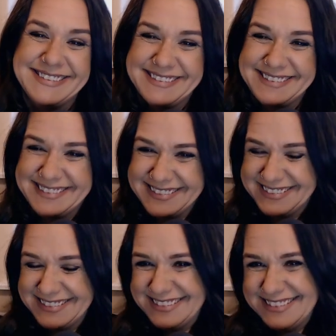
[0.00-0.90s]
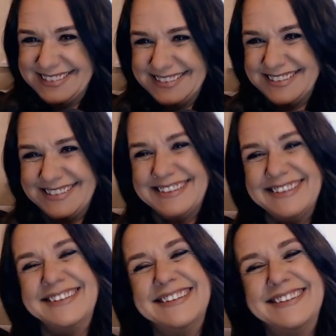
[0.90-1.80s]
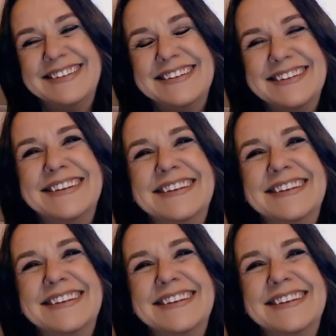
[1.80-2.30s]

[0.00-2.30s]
Nothing is said.